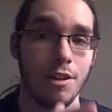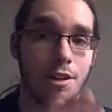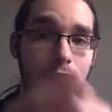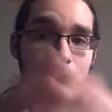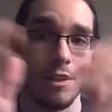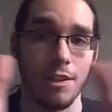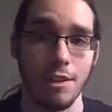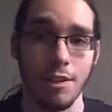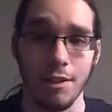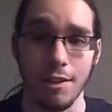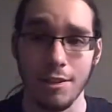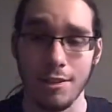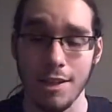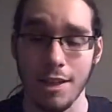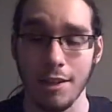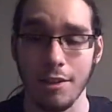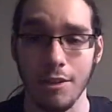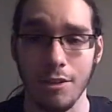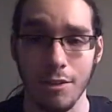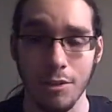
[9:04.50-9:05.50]
I think can
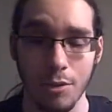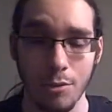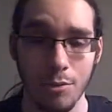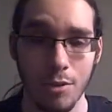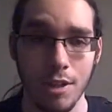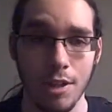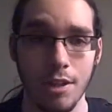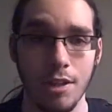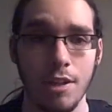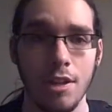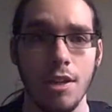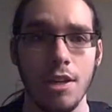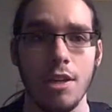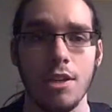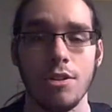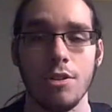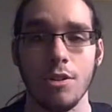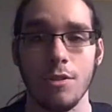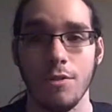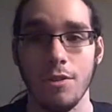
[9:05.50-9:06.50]
attack all 3.
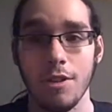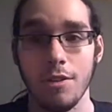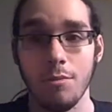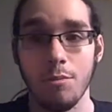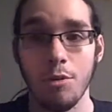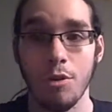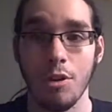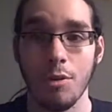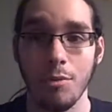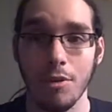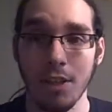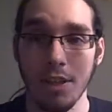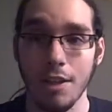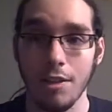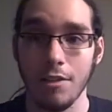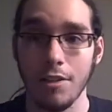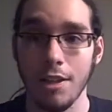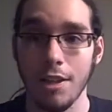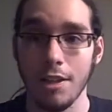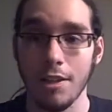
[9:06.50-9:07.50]
So if you have Pokemon
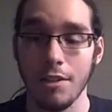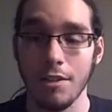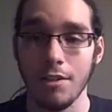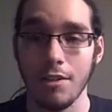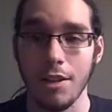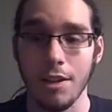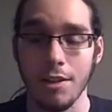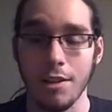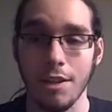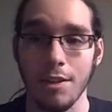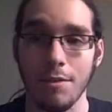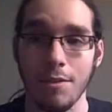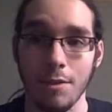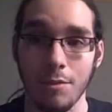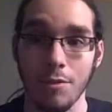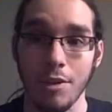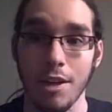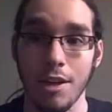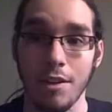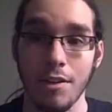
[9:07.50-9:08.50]
here and here on left
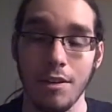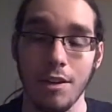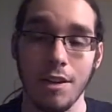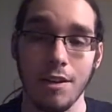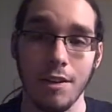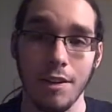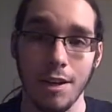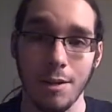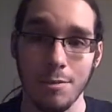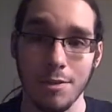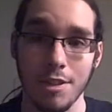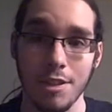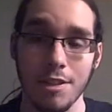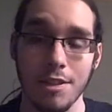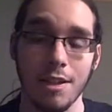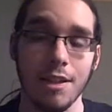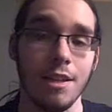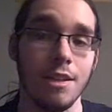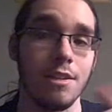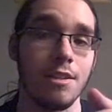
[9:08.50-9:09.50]
and right on the opposite
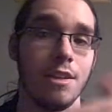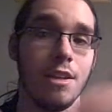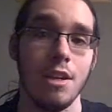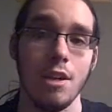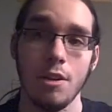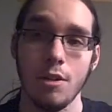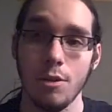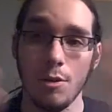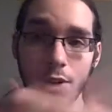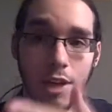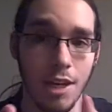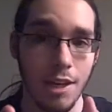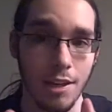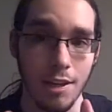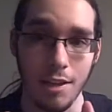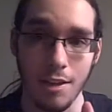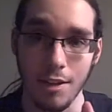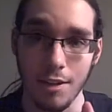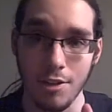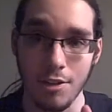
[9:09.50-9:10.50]
sides, you can't
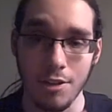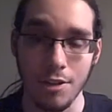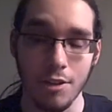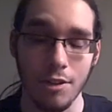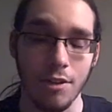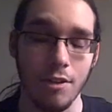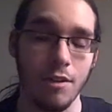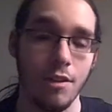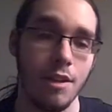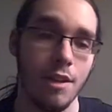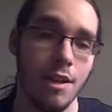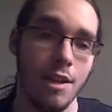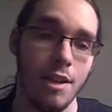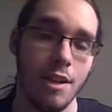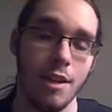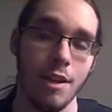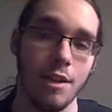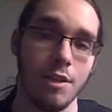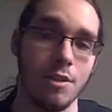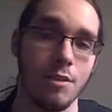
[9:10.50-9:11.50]
hit each other.
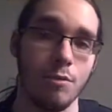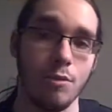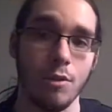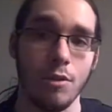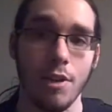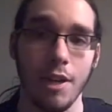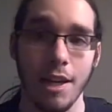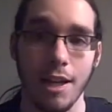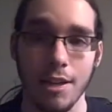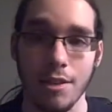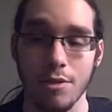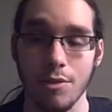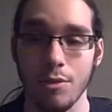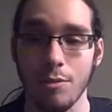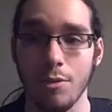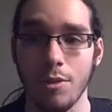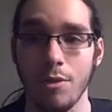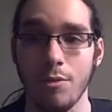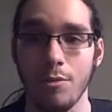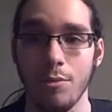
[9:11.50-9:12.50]
And it's a real hassle
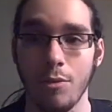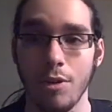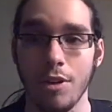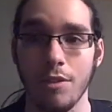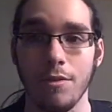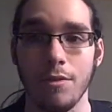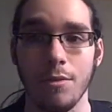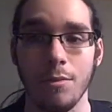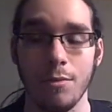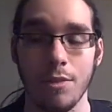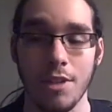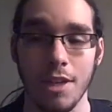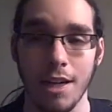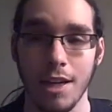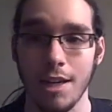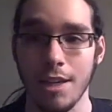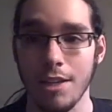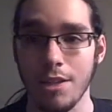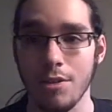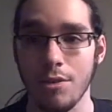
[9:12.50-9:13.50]
when one of them
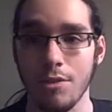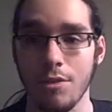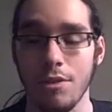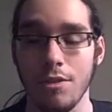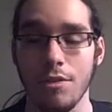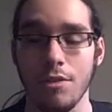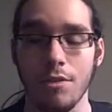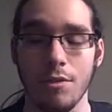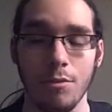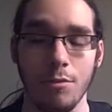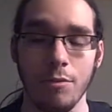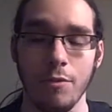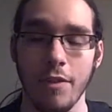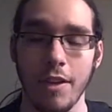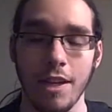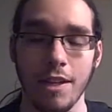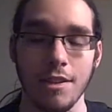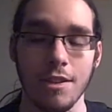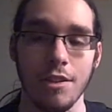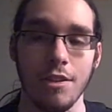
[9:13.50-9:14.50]
dies or
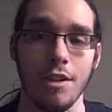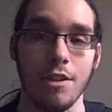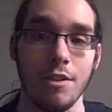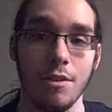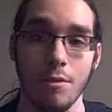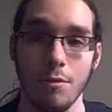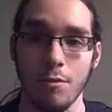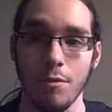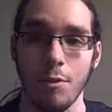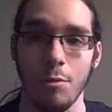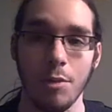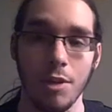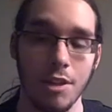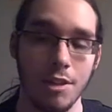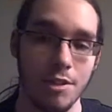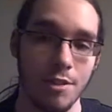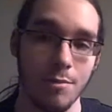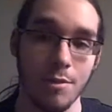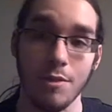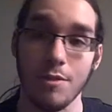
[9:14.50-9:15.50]
faints and you have to
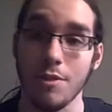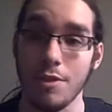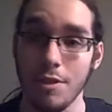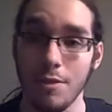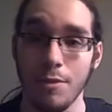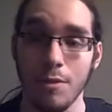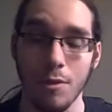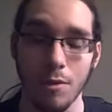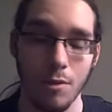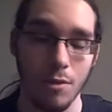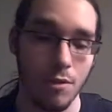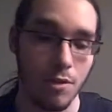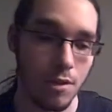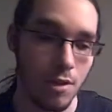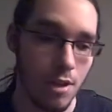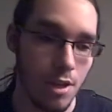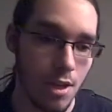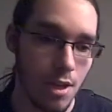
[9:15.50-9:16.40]
replace them. It was difficult.